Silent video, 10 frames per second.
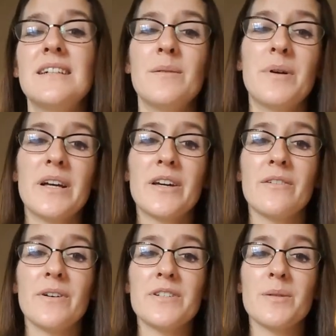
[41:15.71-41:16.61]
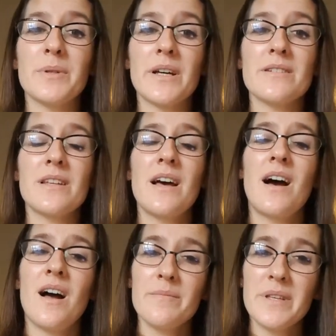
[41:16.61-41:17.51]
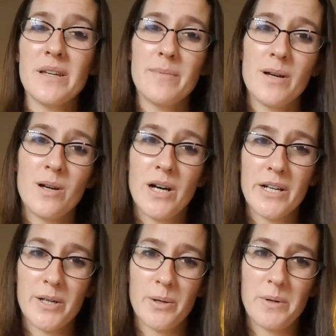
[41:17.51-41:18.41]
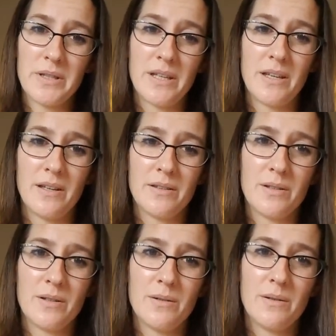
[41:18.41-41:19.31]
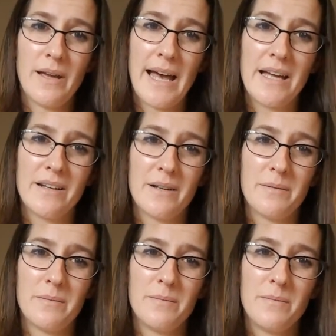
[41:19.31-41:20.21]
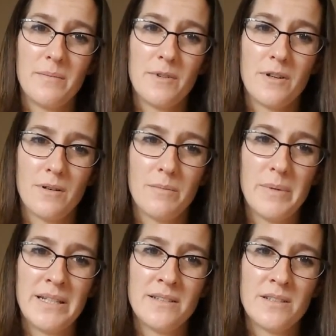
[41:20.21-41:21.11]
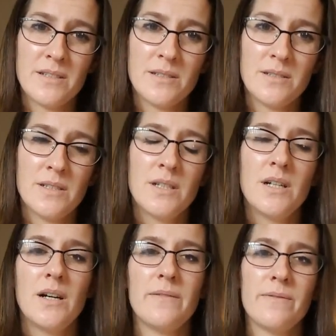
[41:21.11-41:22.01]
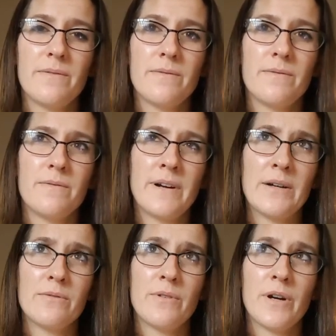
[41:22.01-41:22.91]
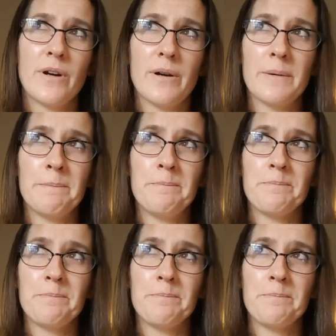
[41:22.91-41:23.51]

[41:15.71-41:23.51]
I'm probably going to find something else. I'm thinking about kind of going the hat and mittens route for her.